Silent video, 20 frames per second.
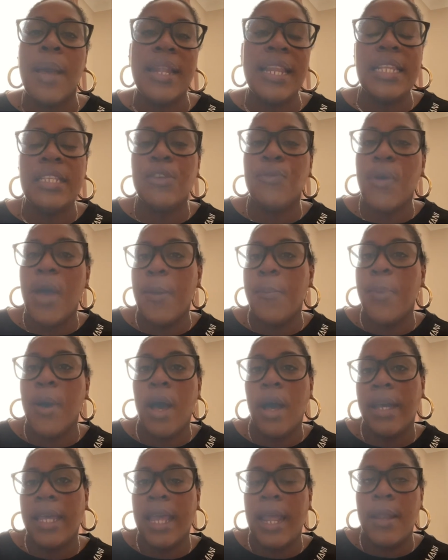need to find
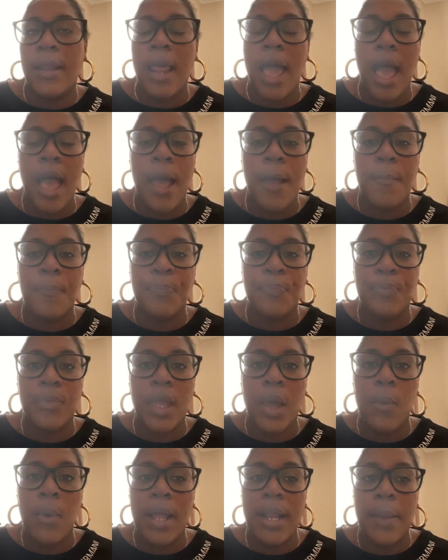parking
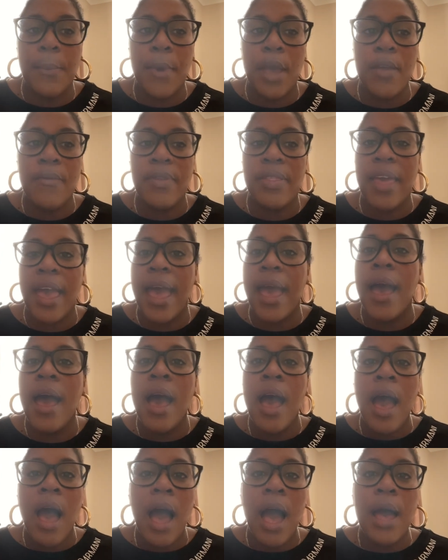while I'm over there.
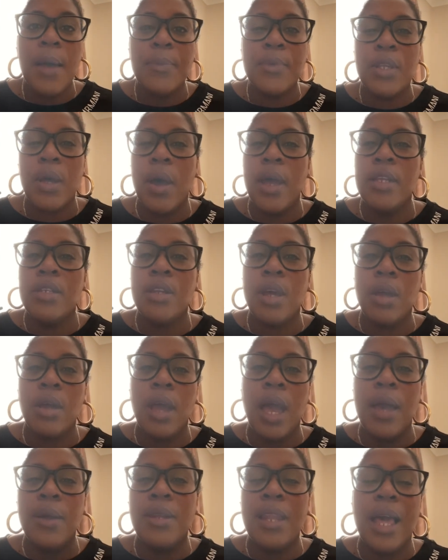
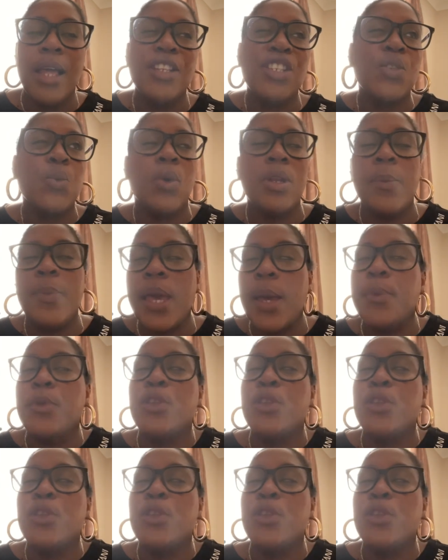I just want to be able